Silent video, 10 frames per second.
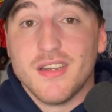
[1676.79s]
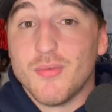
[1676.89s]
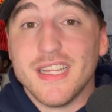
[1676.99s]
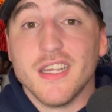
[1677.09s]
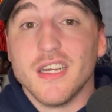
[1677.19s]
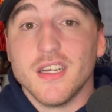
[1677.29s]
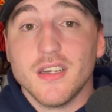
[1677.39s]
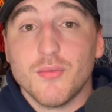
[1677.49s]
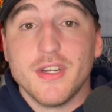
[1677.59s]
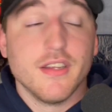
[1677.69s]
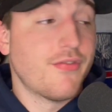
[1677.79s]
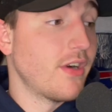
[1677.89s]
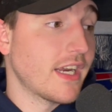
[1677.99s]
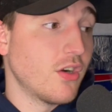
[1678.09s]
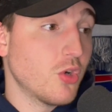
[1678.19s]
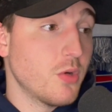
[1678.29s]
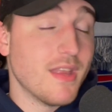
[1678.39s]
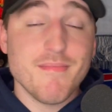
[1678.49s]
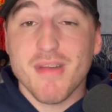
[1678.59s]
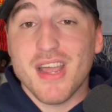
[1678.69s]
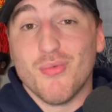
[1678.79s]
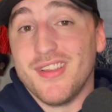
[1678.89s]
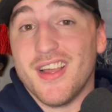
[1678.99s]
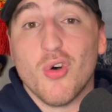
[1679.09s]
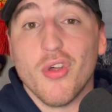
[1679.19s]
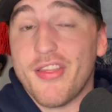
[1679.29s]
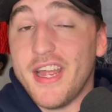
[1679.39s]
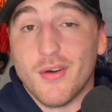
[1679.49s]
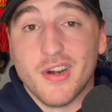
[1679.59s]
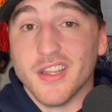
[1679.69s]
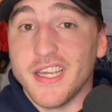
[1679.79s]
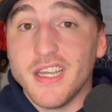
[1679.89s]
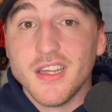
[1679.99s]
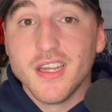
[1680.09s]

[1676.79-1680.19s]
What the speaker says: win the freaking group. They might win the whole thing, really.